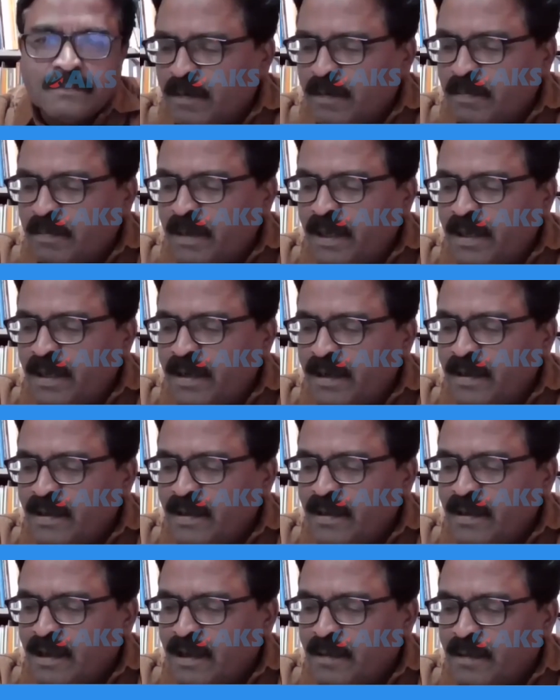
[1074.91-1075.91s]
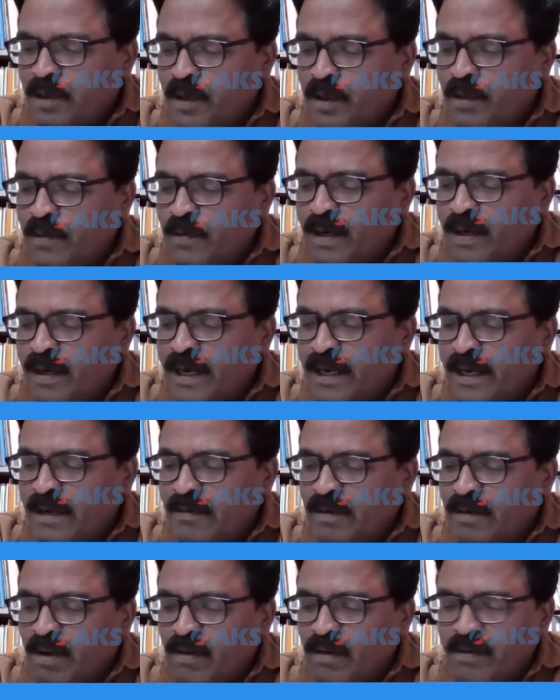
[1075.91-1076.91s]
let me come to your
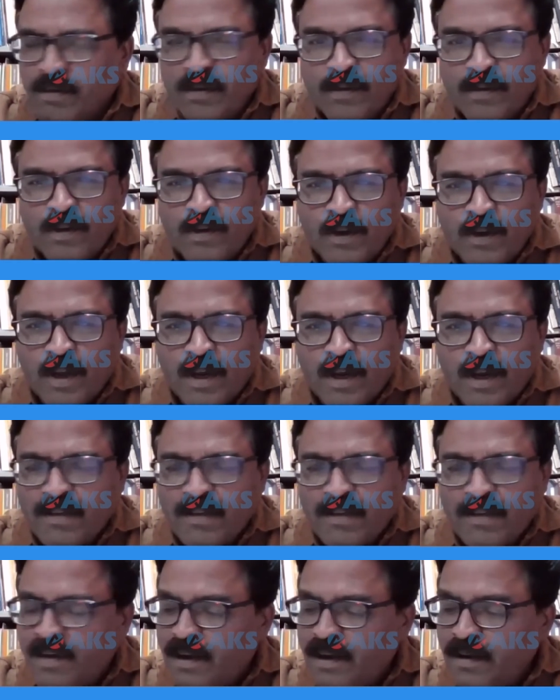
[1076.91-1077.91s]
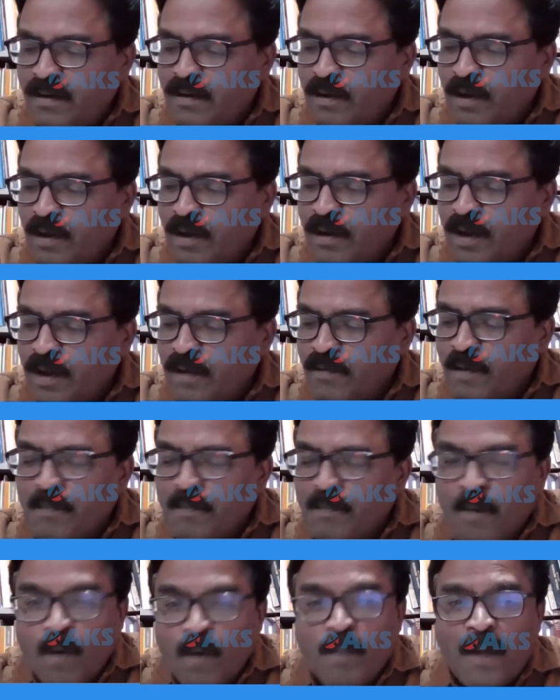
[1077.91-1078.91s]
native town. You are a resident. You are
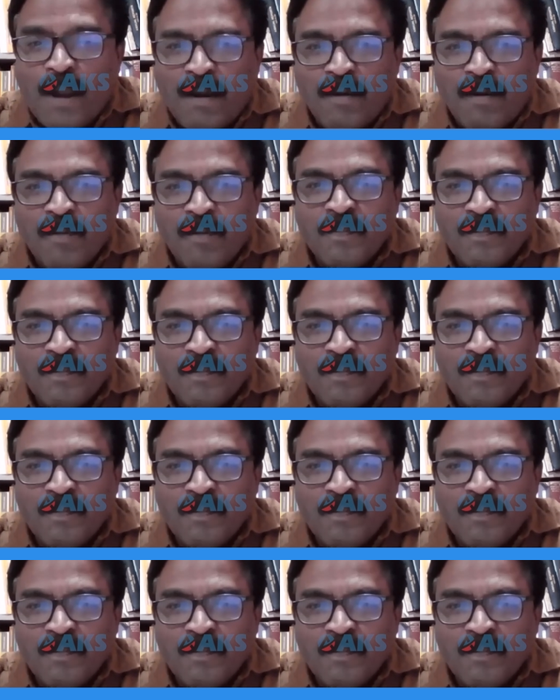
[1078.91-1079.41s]
from Bhopal.